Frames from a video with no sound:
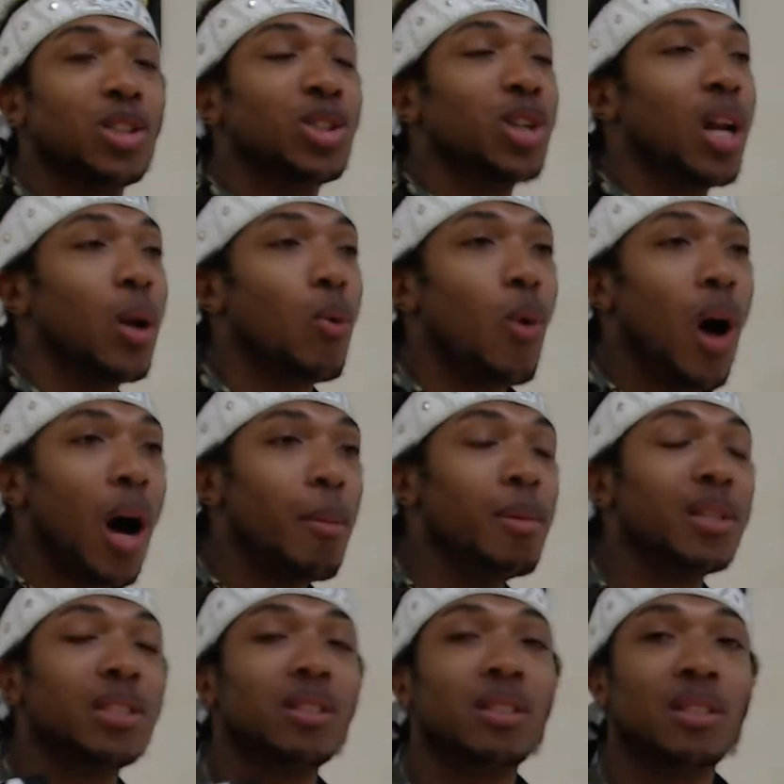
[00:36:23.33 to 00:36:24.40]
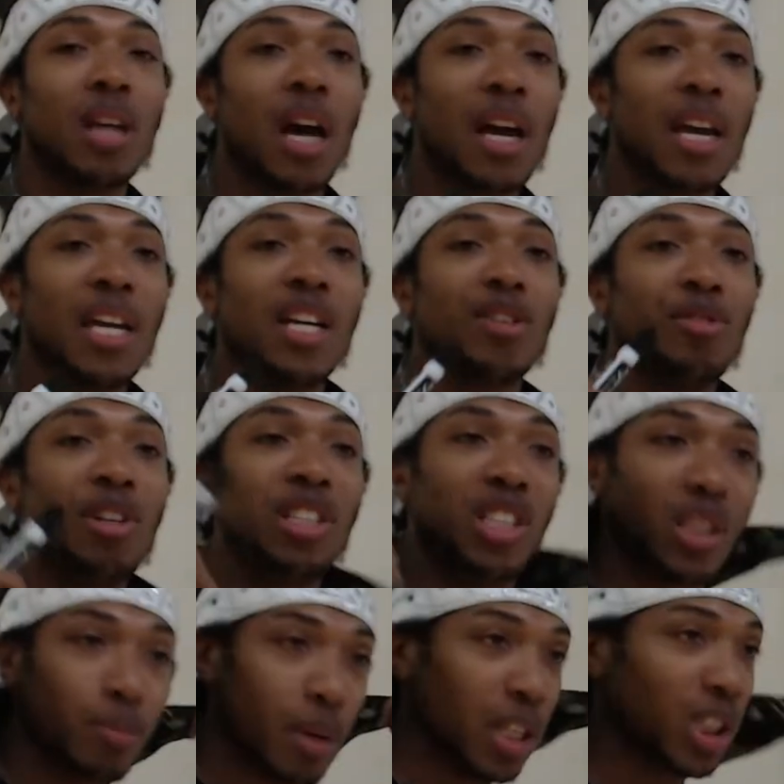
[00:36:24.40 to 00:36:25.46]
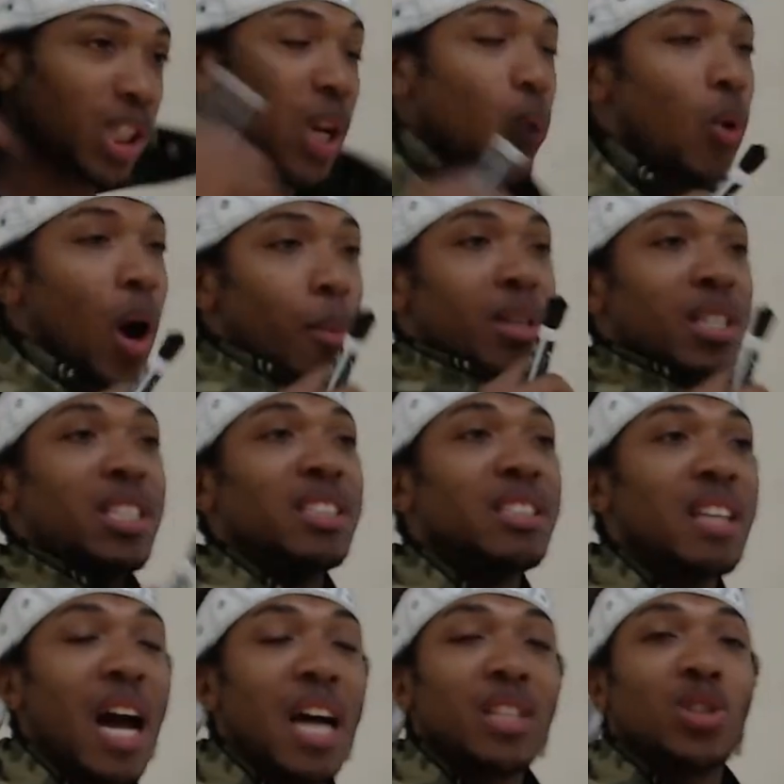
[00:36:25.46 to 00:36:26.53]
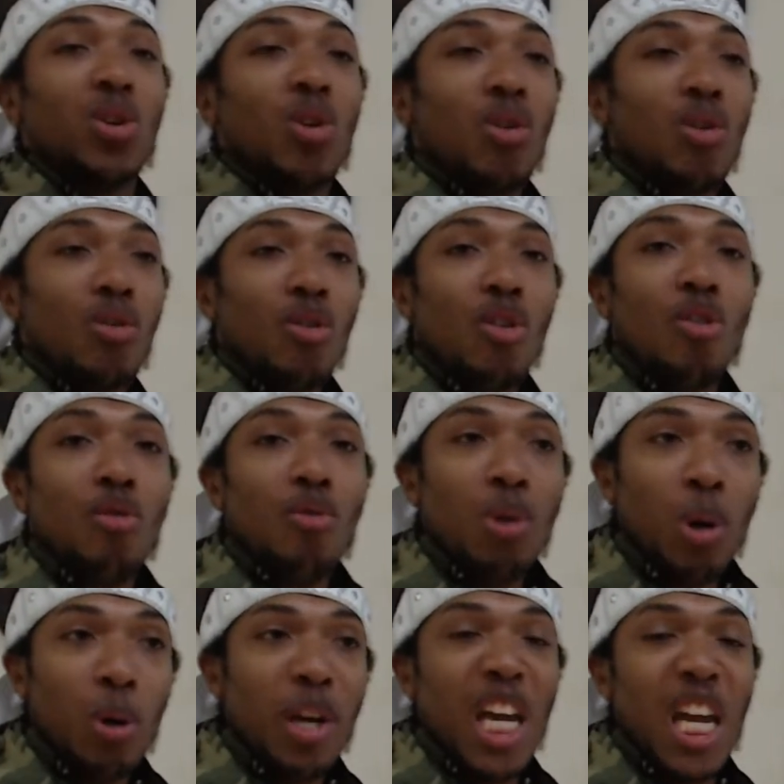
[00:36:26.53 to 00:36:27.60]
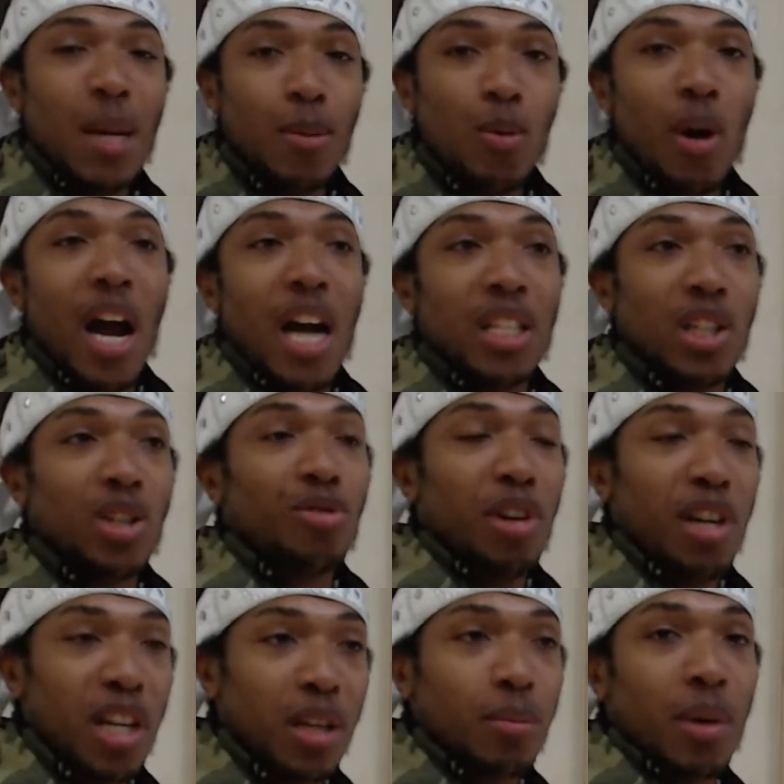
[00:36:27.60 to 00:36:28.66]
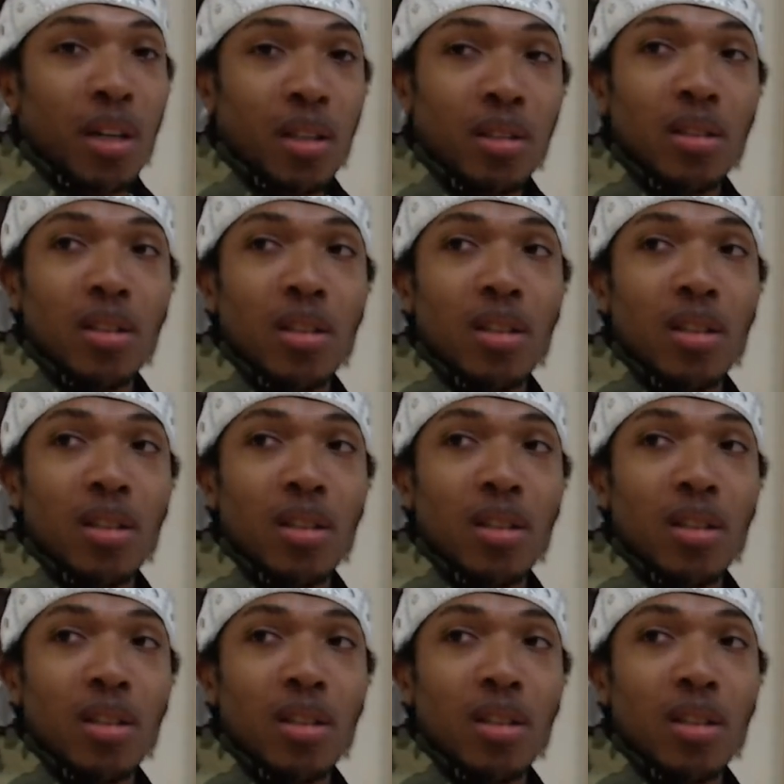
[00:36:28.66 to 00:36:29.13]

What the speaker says: Shalom is not a greeting, man. Shalom is not real Hebrew as a greeting, man.